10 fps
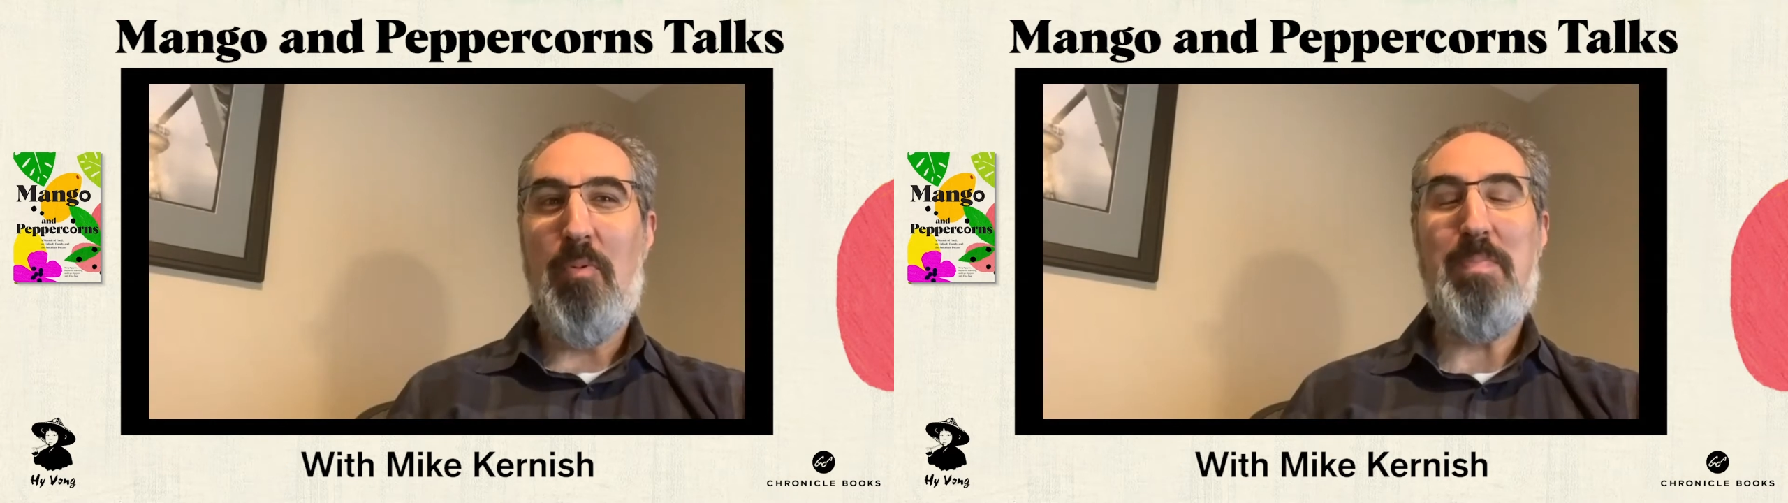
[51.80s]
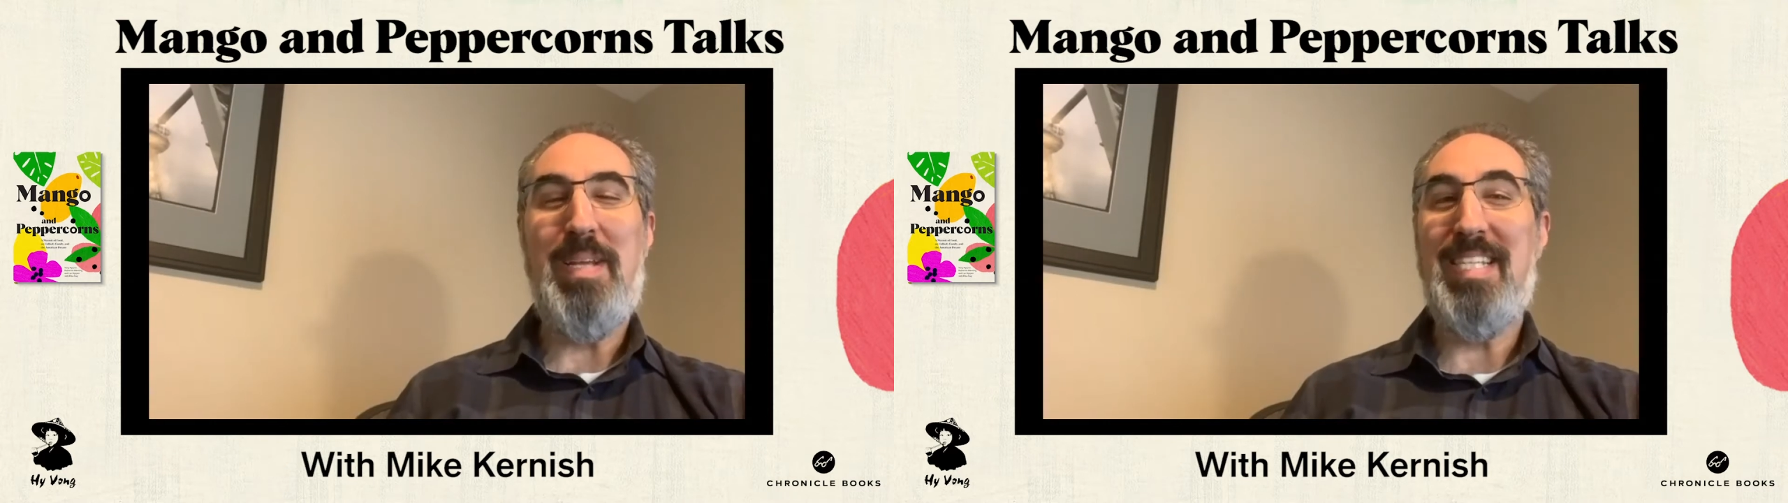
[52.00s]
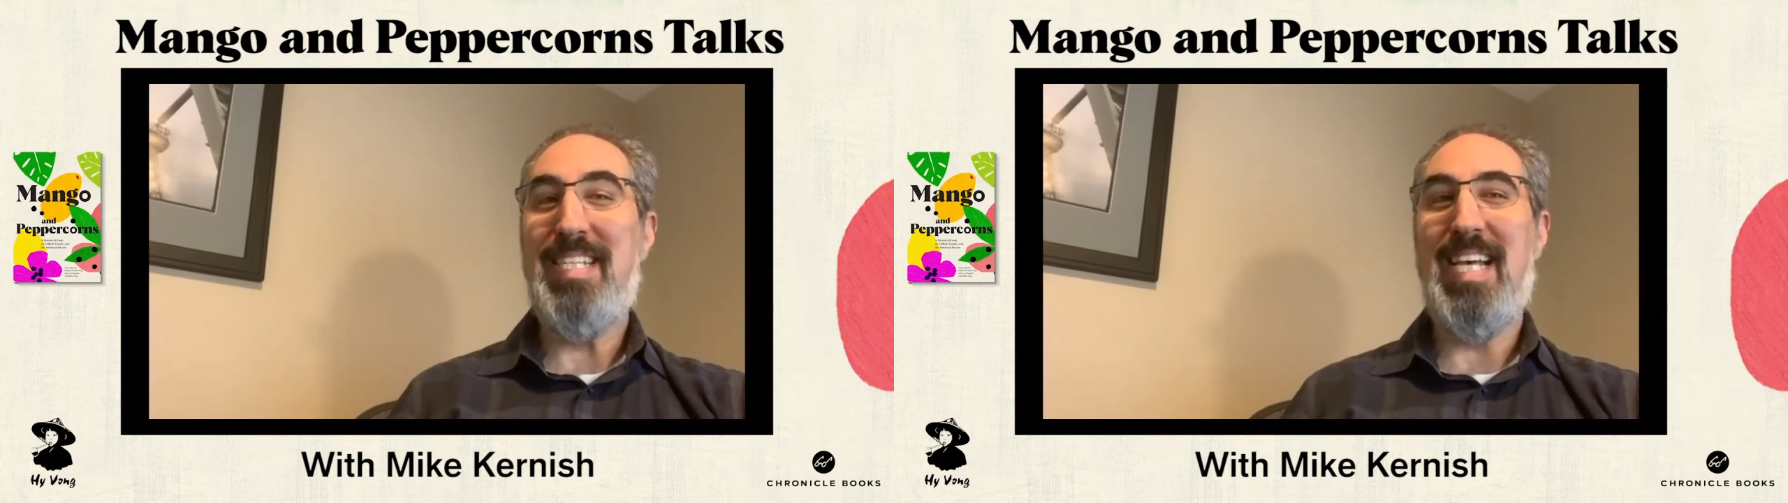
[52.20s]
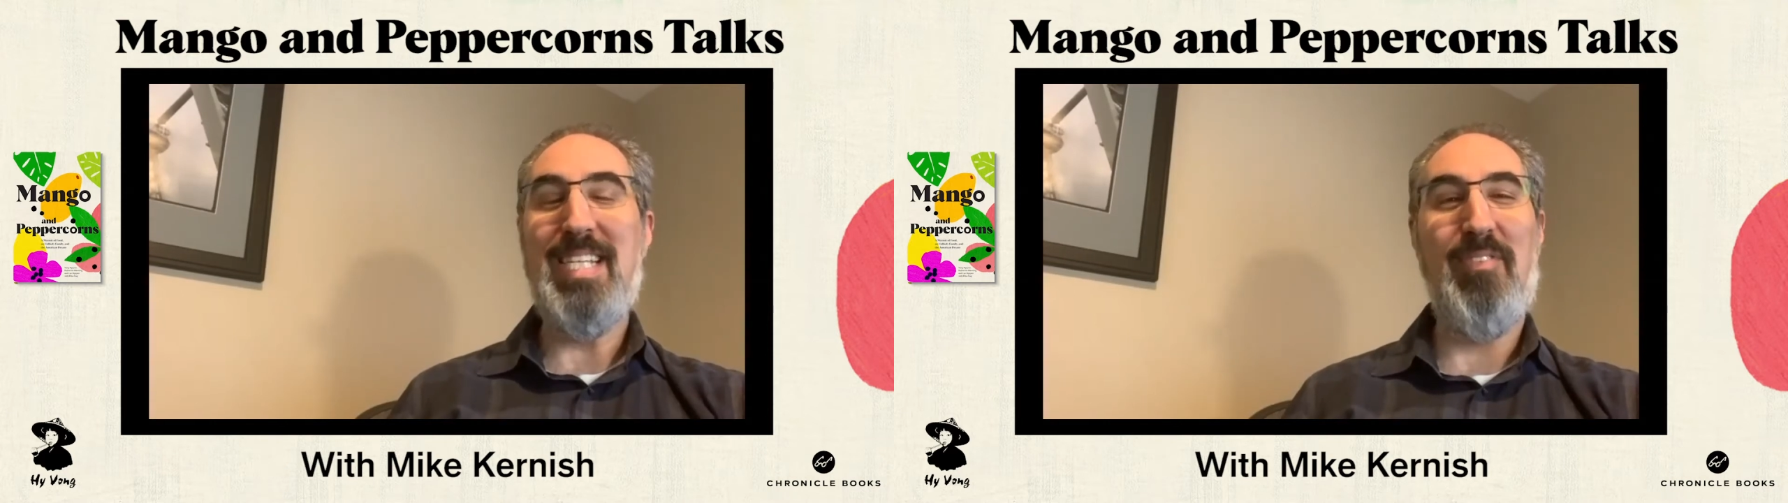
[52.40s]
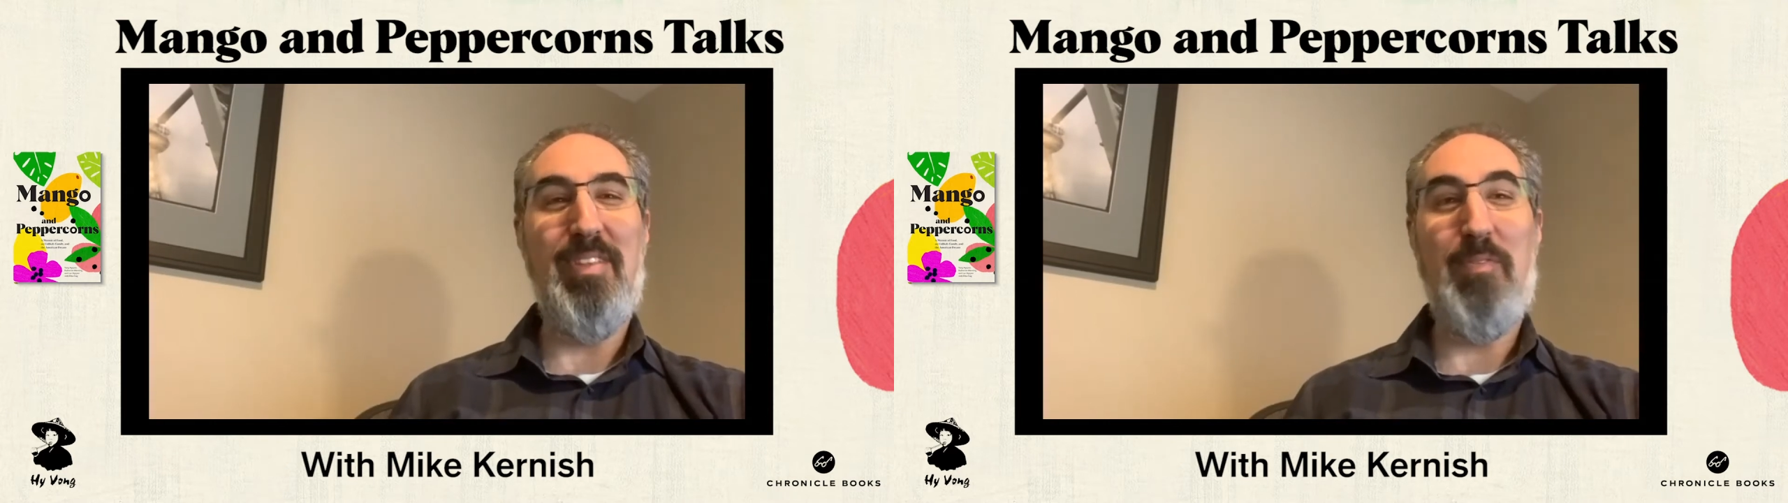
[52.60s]
be
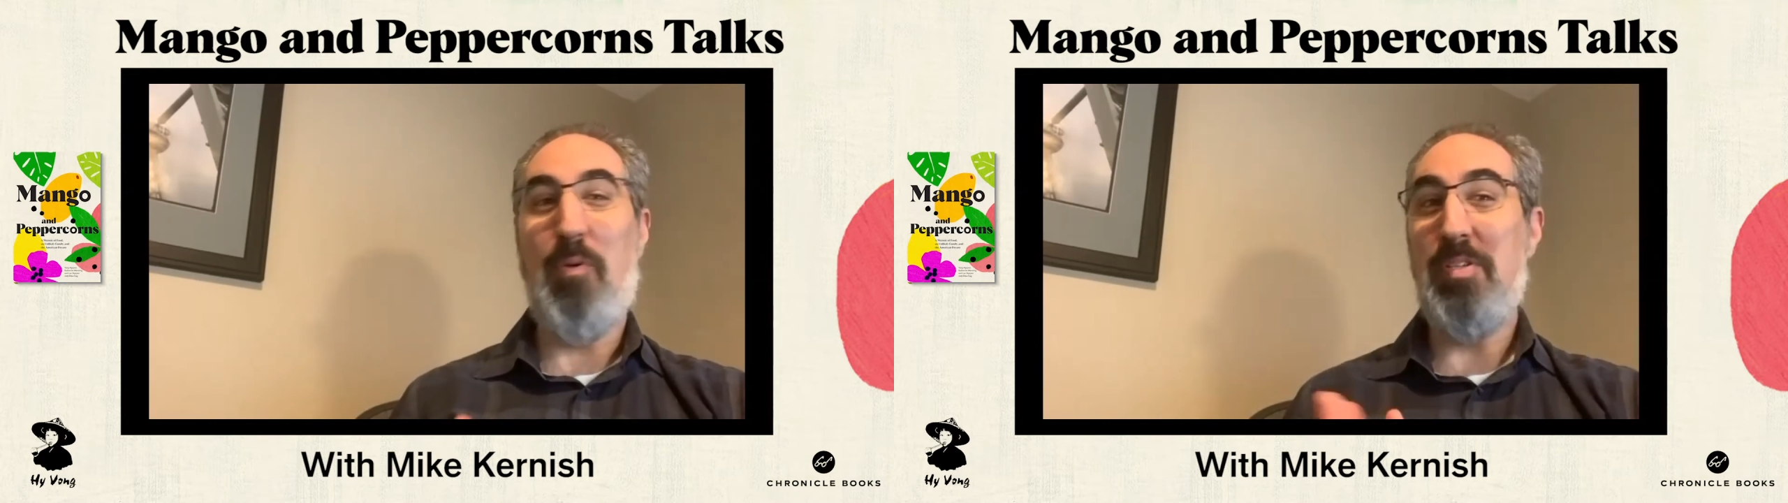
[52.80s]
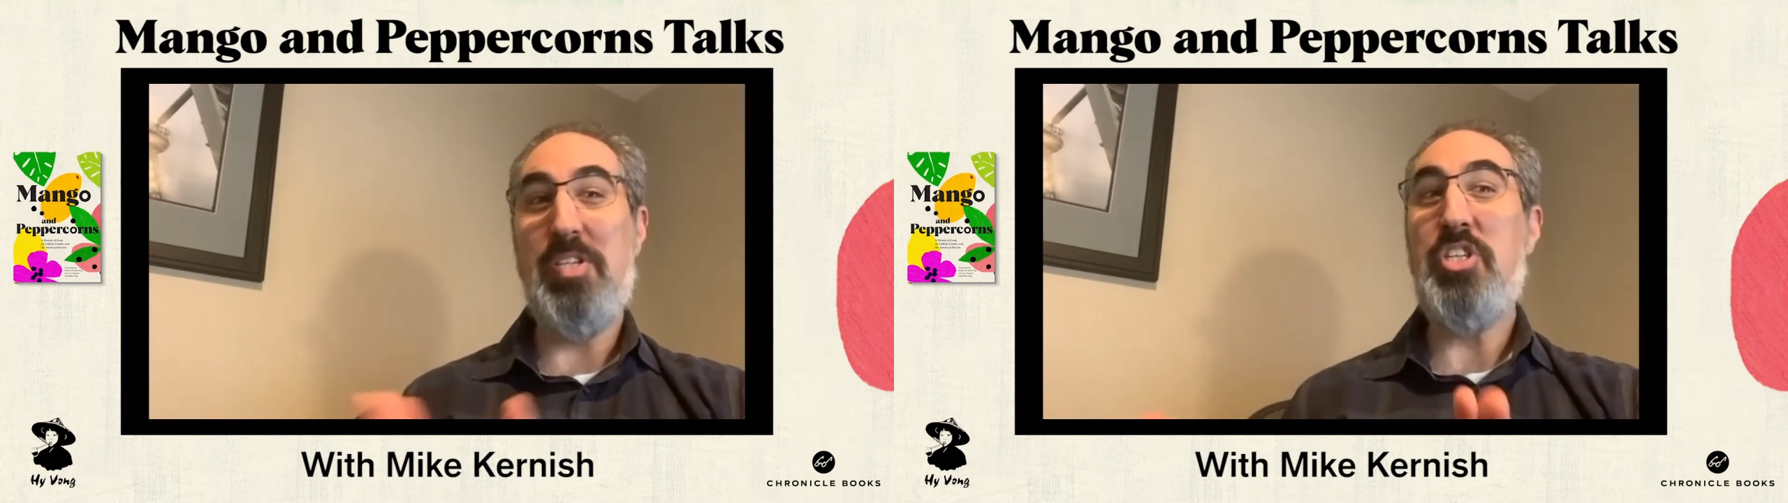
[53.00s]
successful. And of course